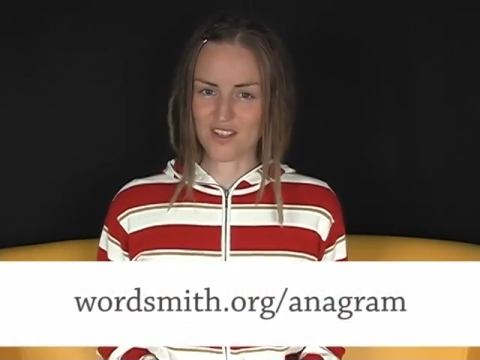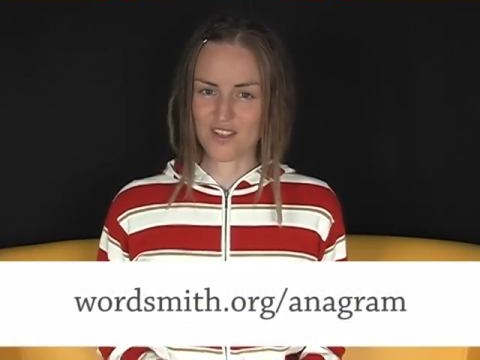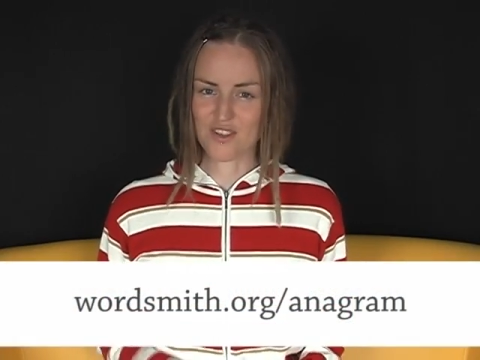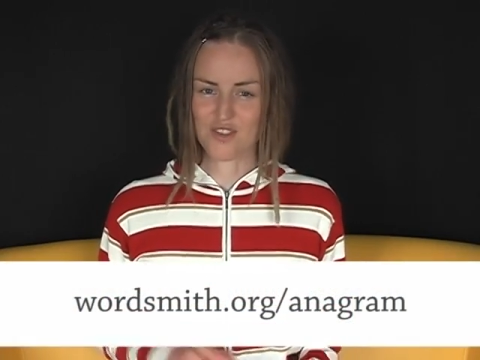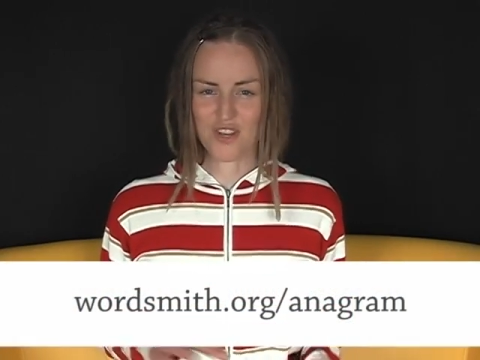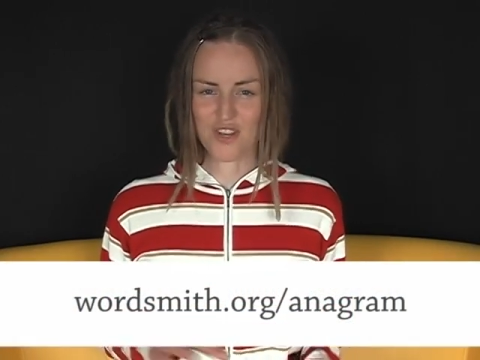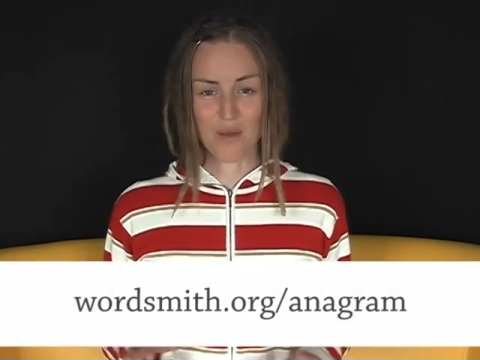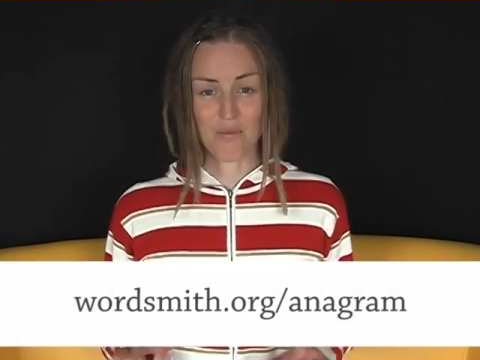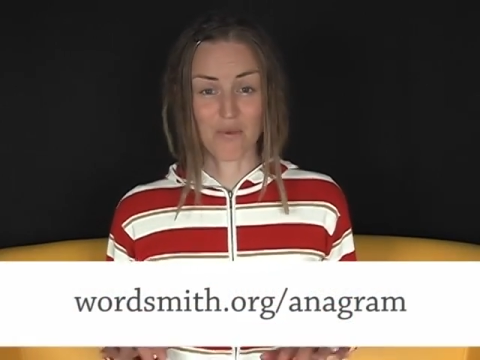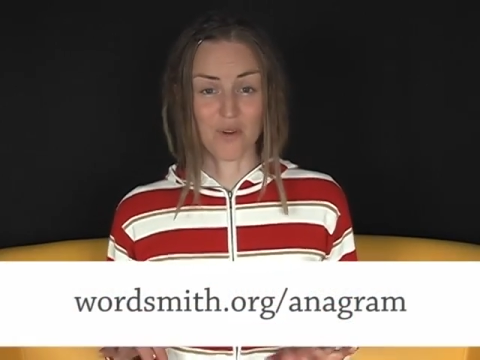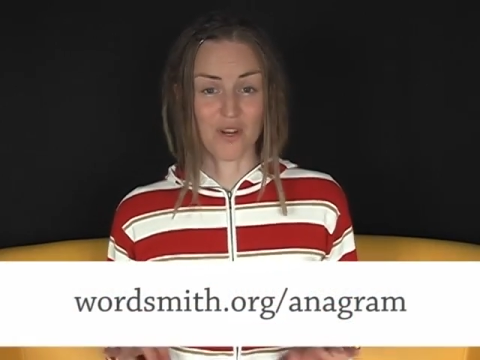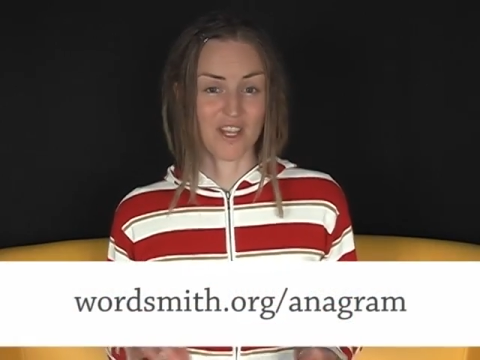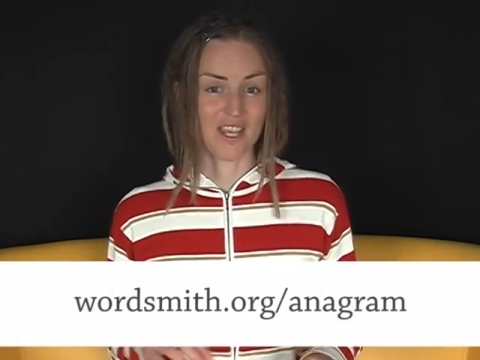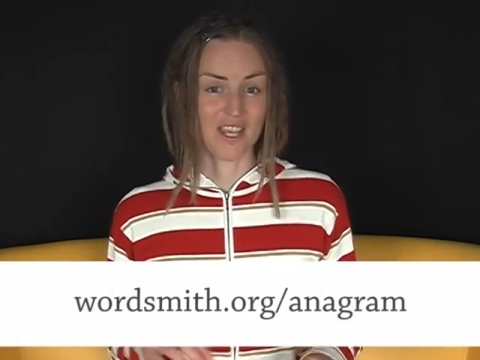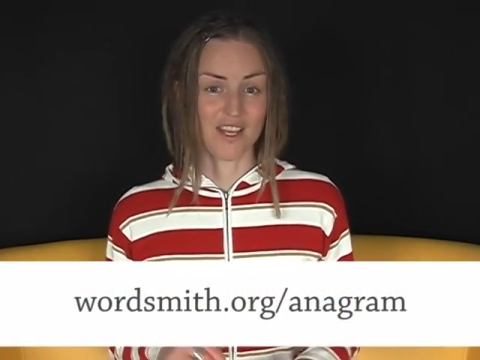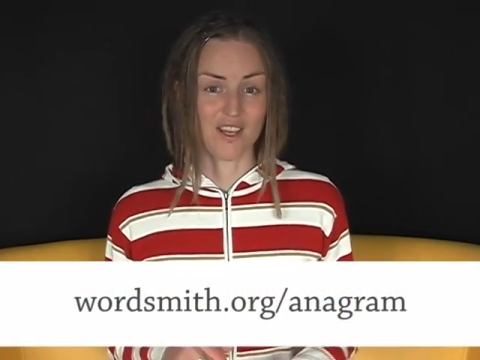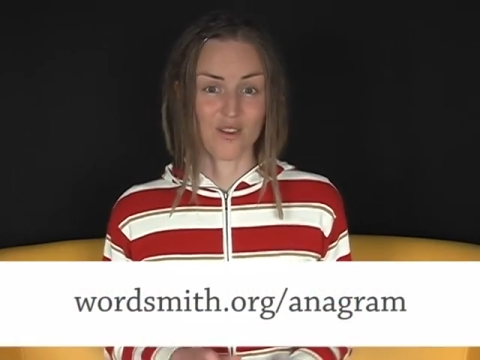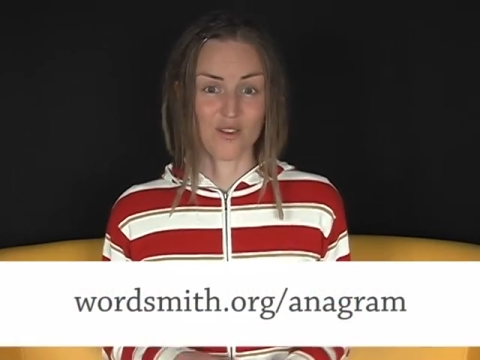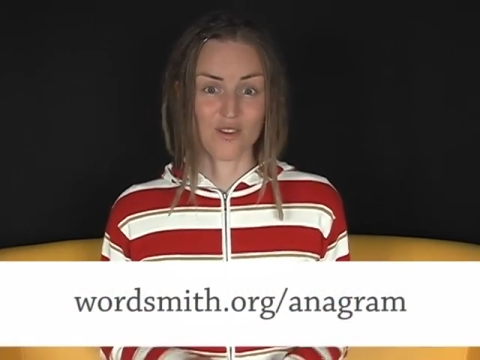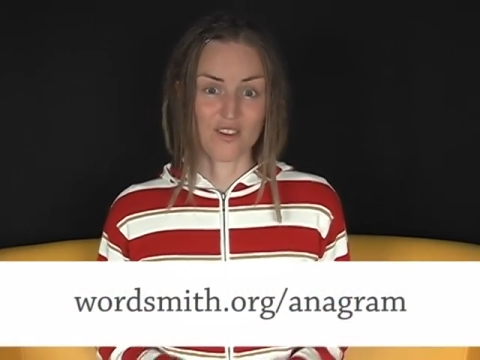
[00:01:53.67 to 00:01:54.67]
Try putting
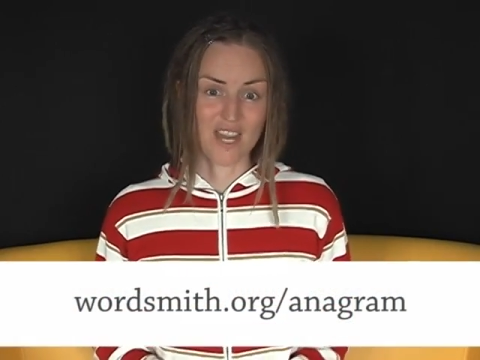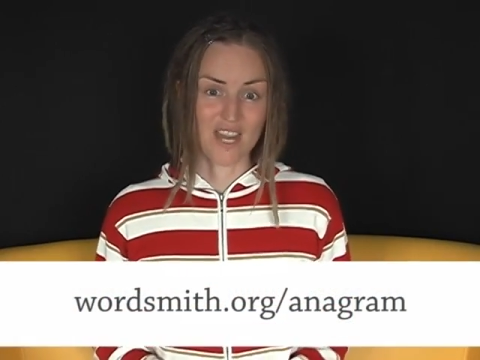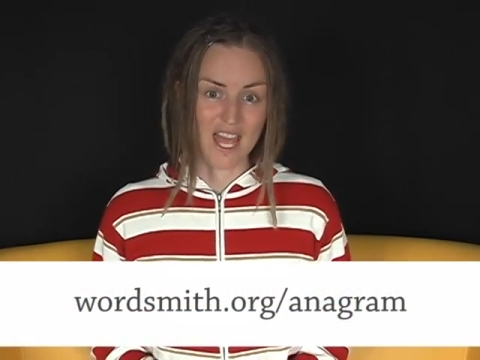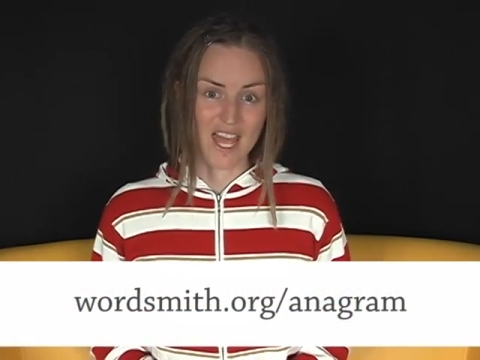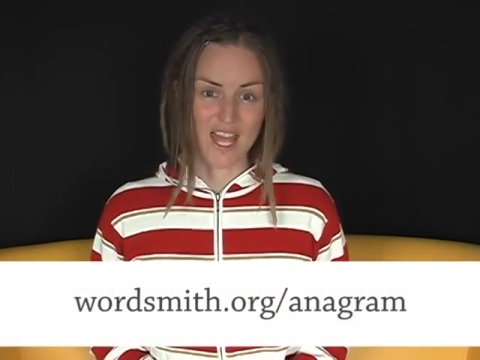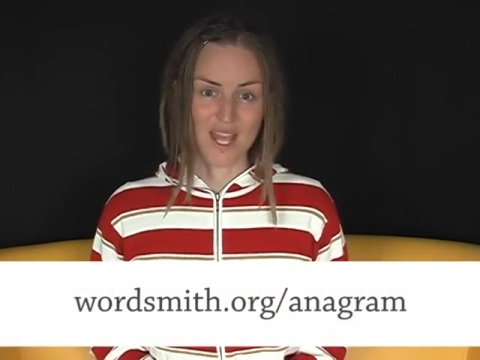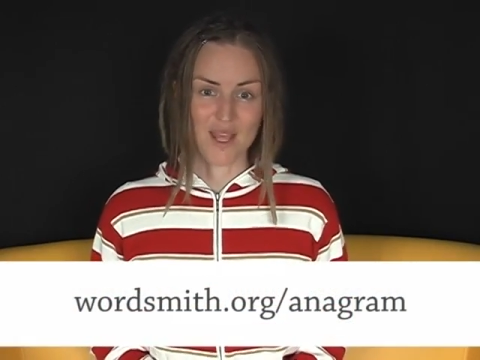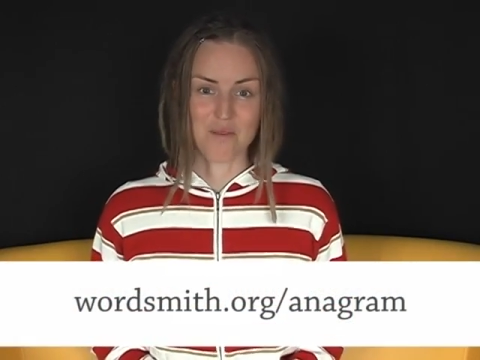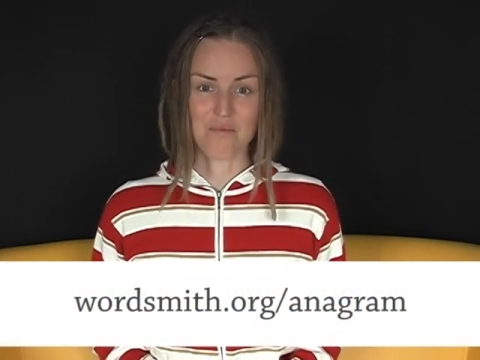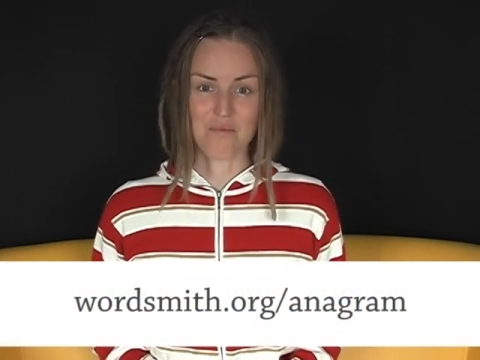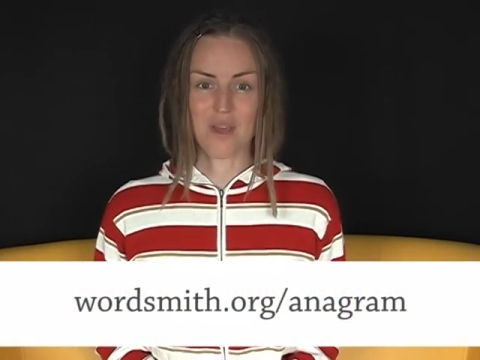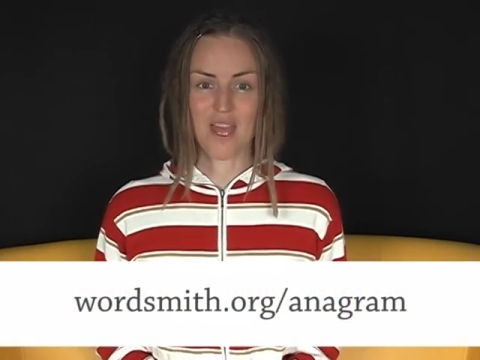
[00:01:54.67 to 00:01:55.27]
in your name